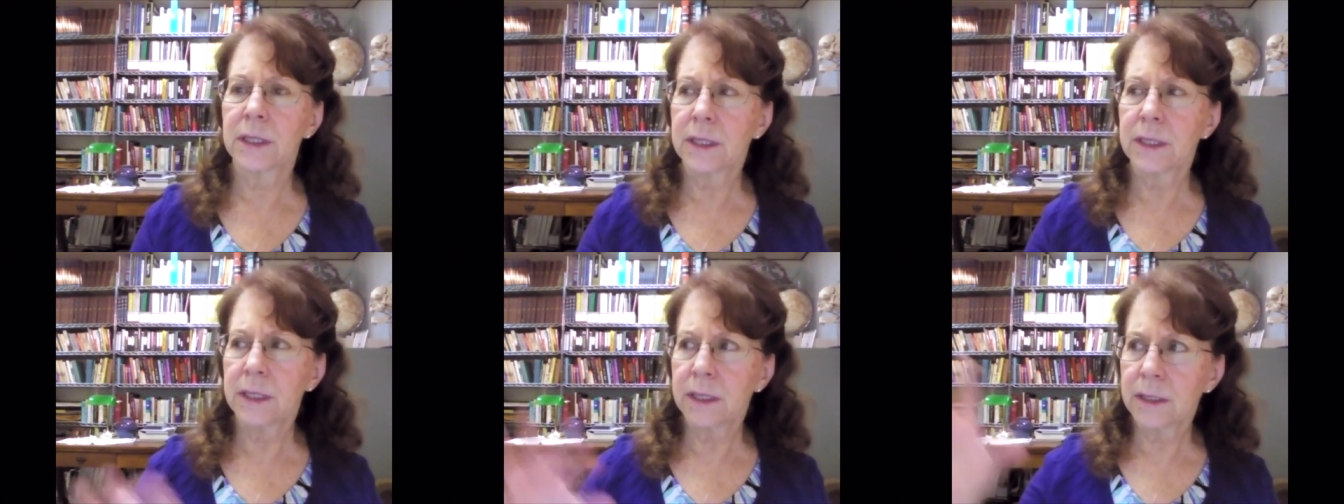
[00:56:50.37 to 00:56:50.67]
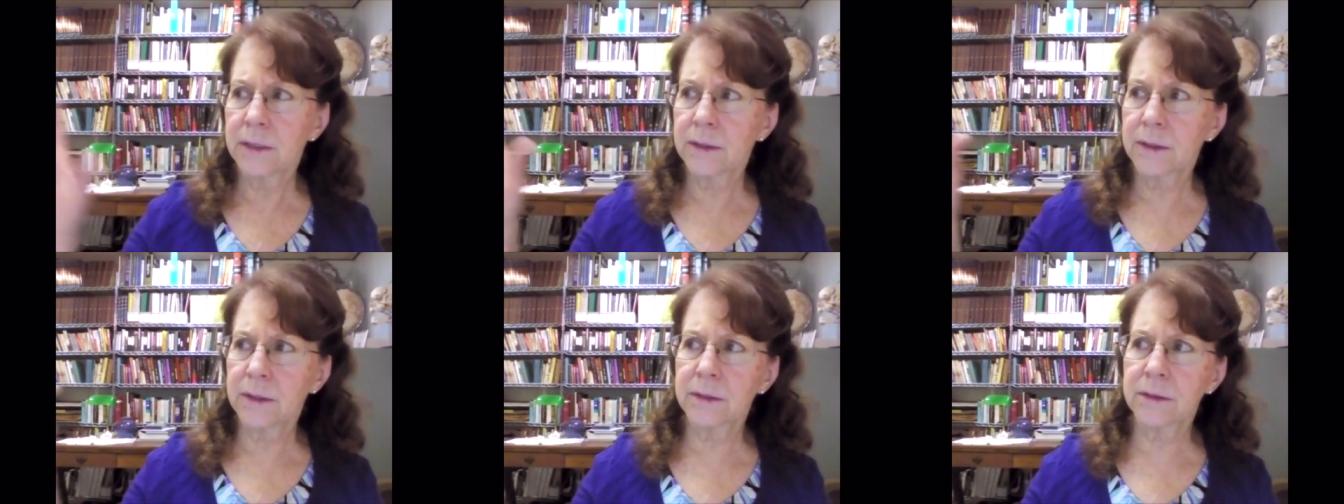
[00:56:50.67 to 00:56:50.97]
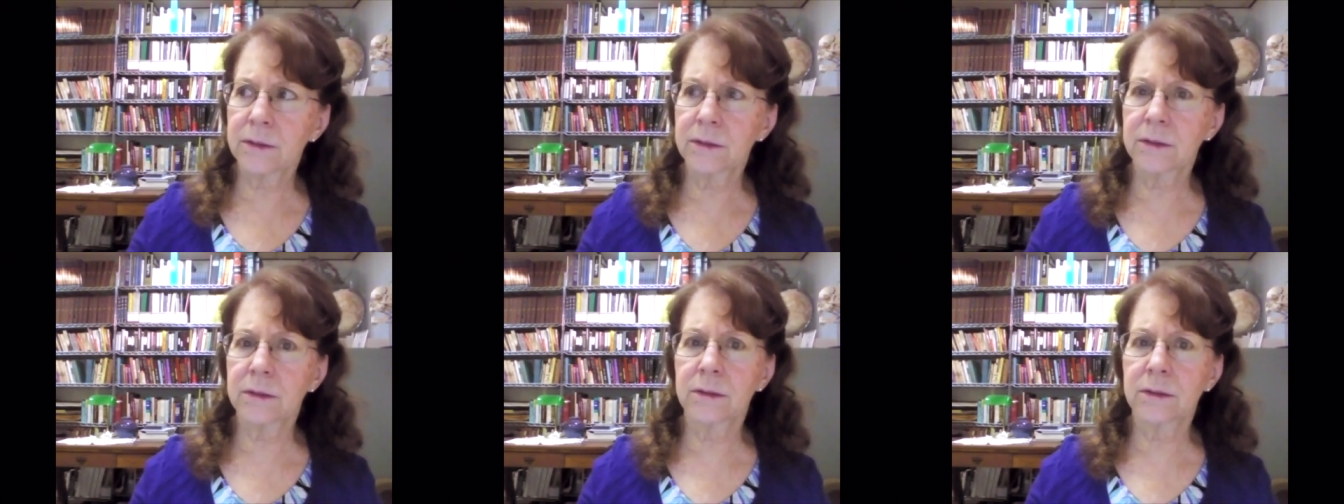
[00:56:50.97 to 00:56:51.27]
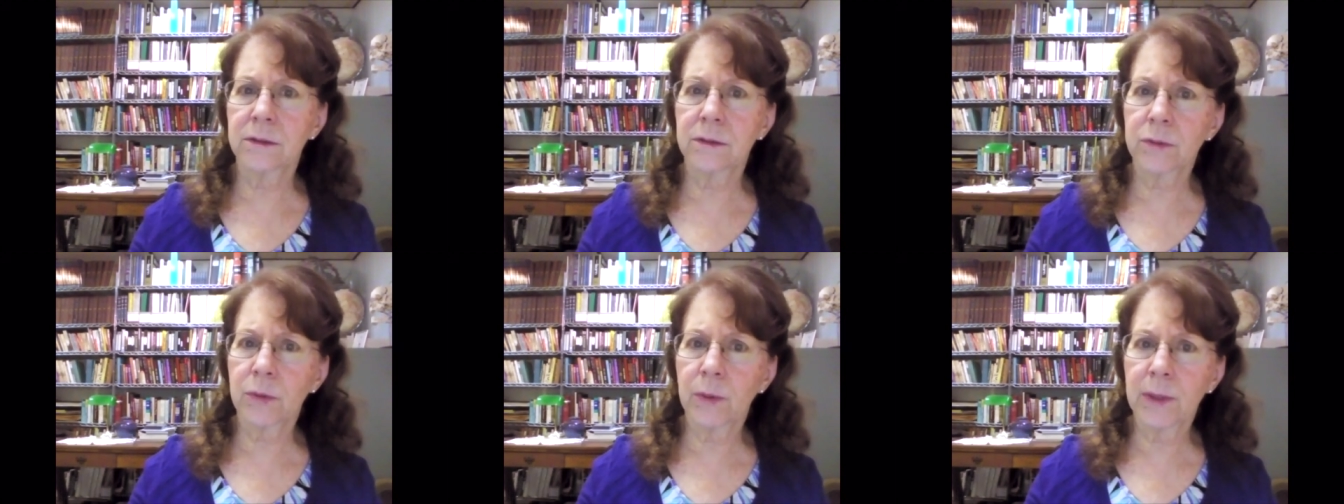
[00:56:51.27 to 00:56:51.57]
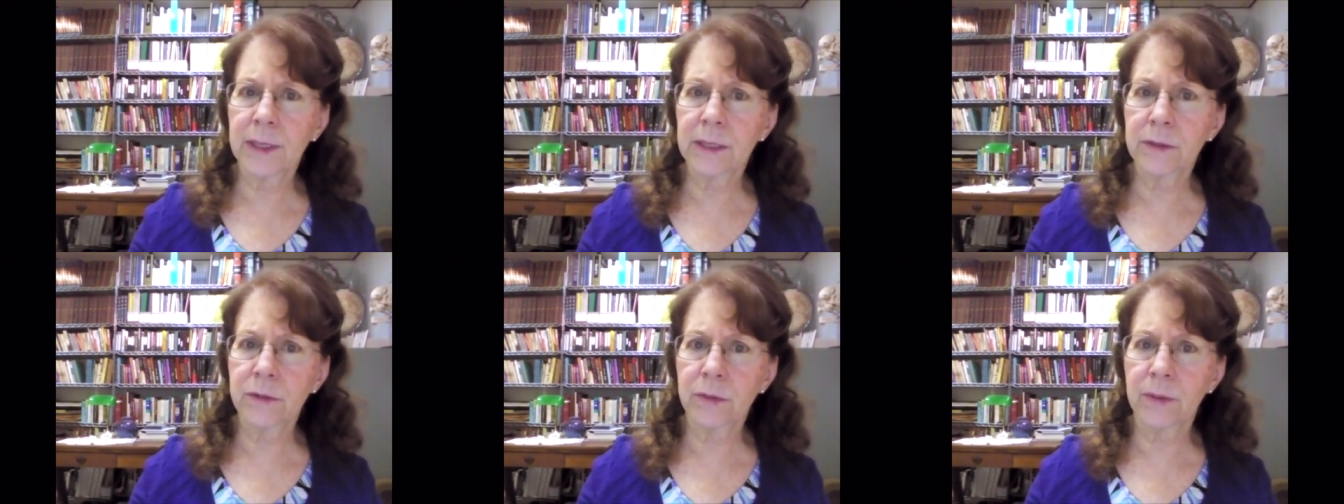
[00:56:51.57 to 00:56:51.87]
in the
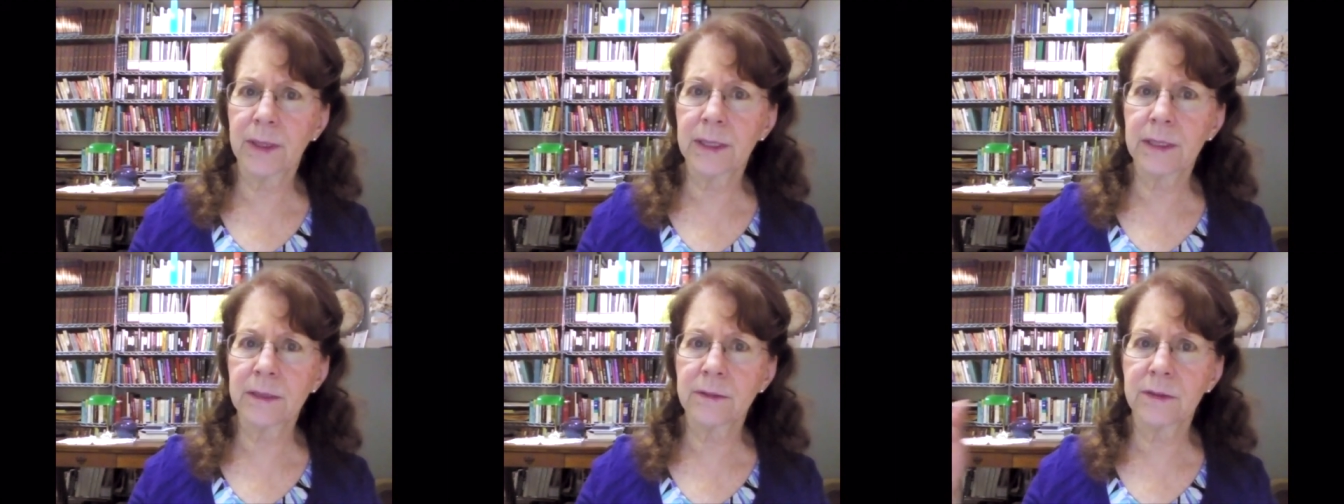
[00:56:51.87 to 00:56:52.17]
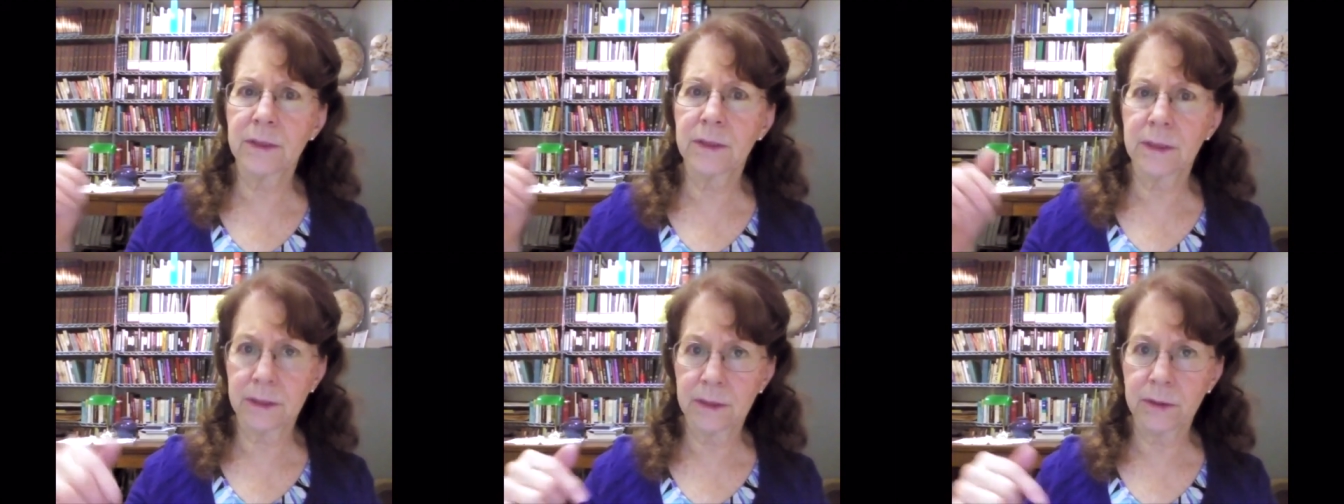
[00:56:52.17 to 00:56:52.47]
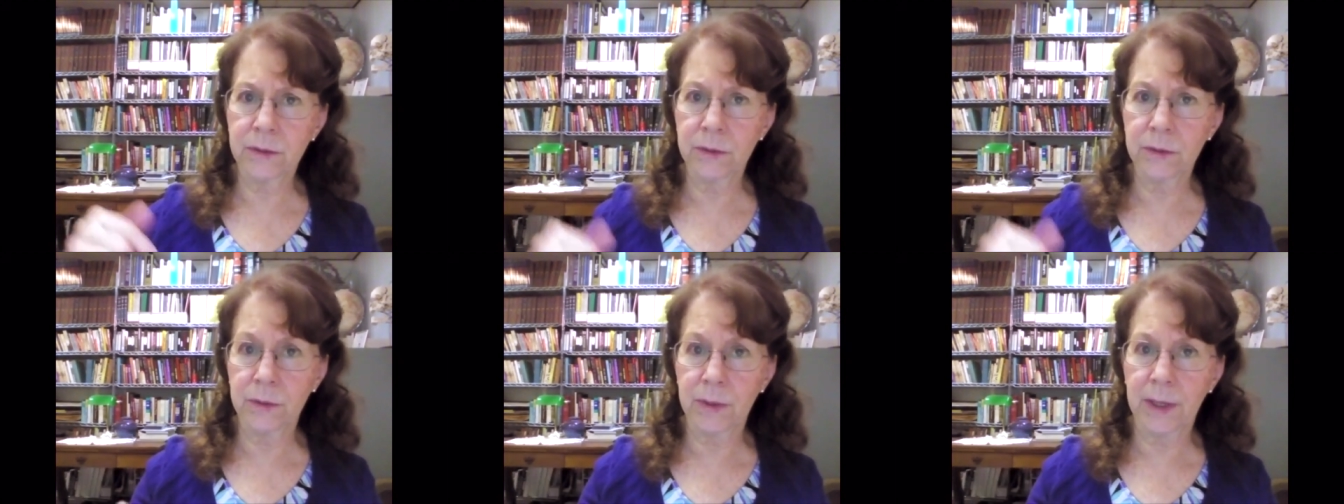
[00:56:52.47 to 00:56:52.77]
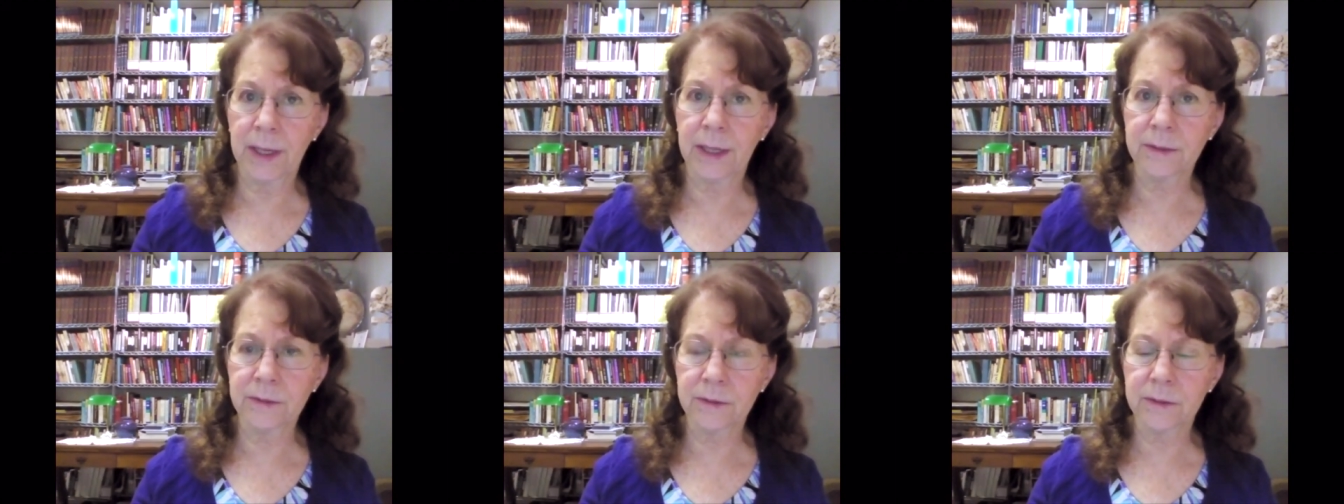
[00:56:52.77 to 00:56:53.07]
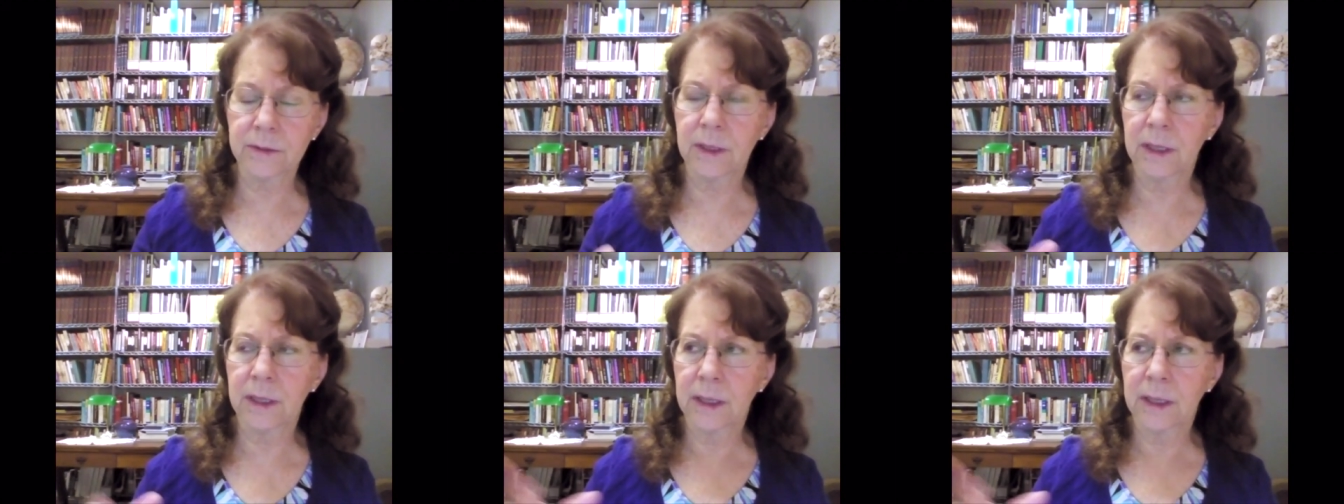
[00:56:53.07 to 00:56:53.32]
2020s in the U.S.